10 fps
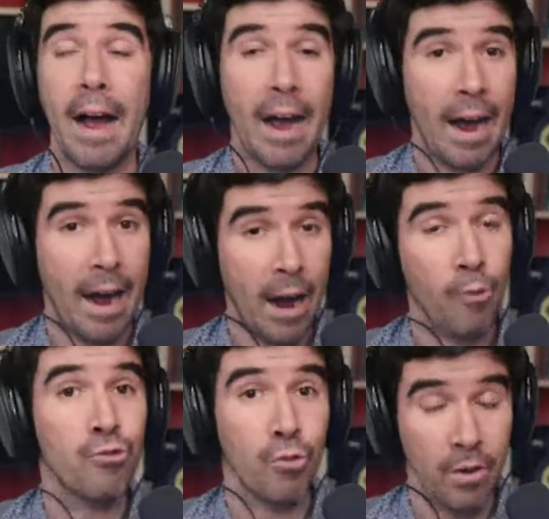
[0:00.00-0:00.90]

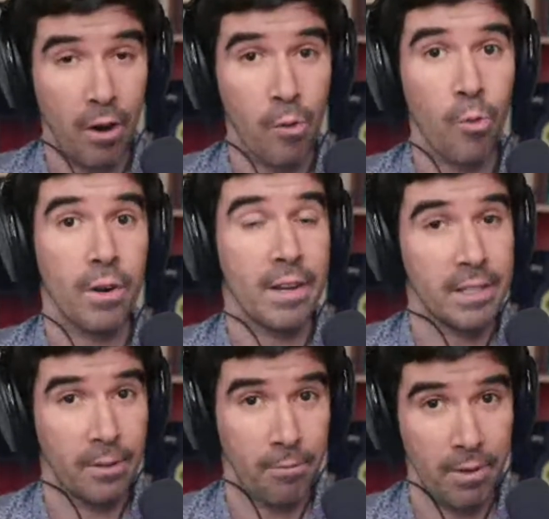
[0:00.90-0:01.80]
How's your car working?
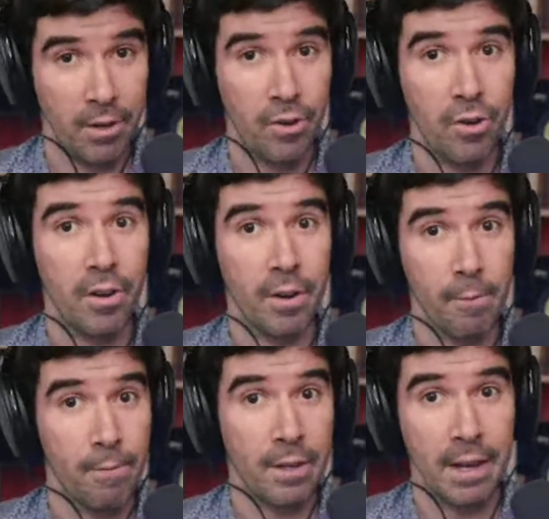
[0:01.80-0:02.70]
Is everything good? Are you
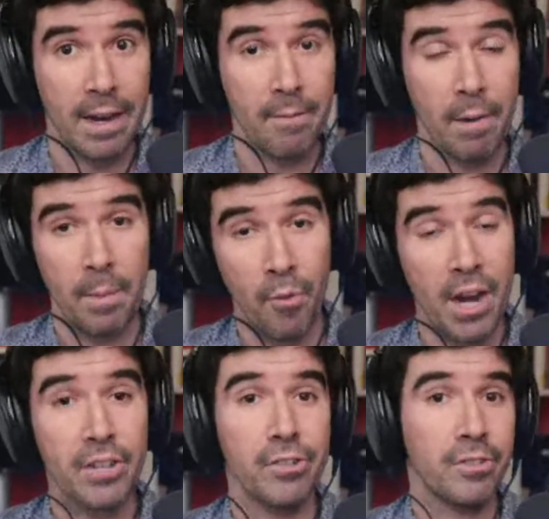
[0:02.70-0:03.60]
feeling any
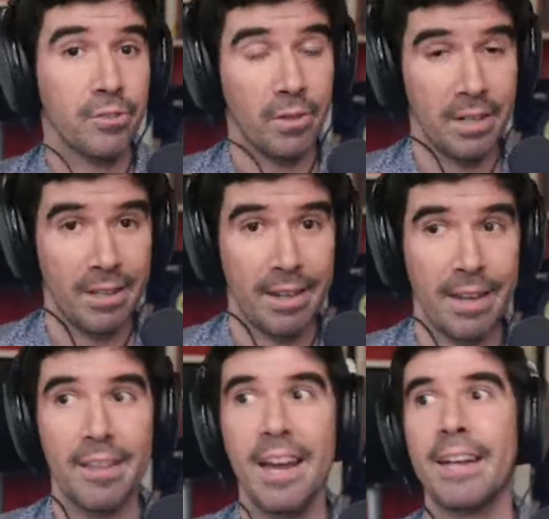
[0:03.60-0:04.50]
vibrations or anything like
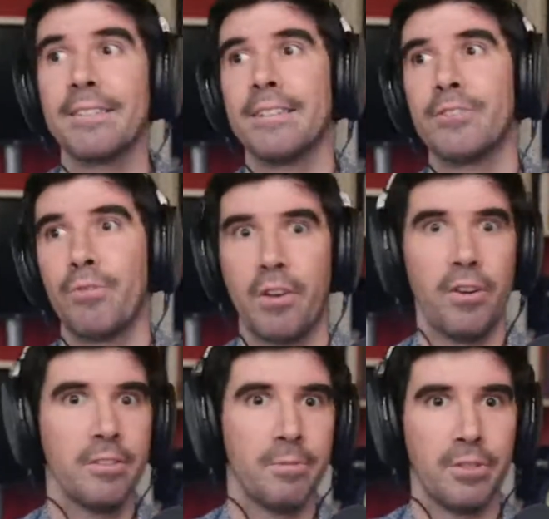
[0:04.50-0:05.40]
that? So the
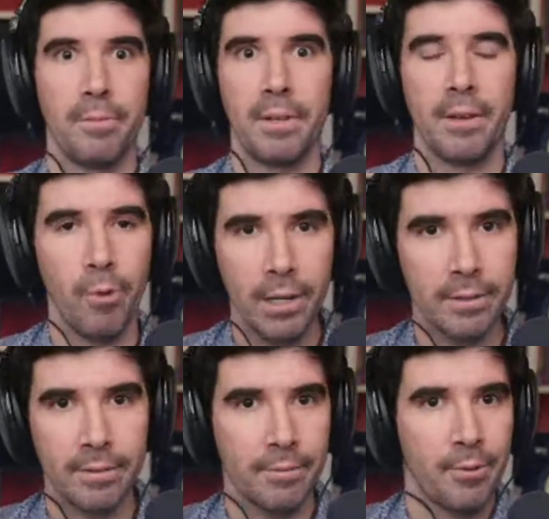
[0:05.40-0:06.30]
customer's gonna be like, what?
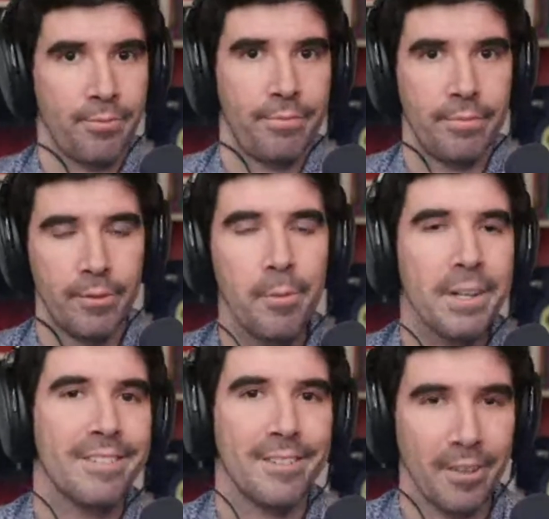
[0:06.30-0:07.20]

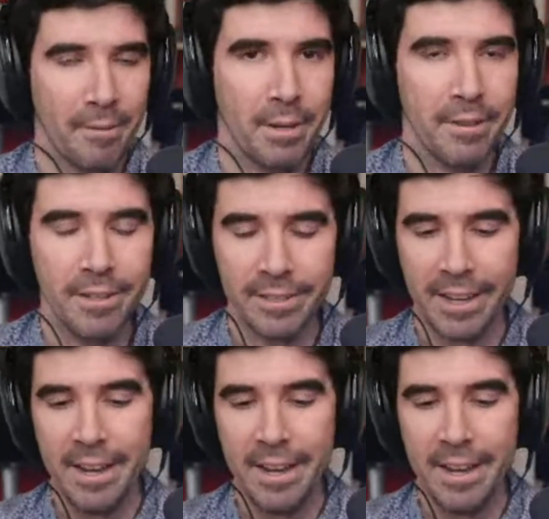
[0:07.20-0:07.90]
Nobody's telling me this.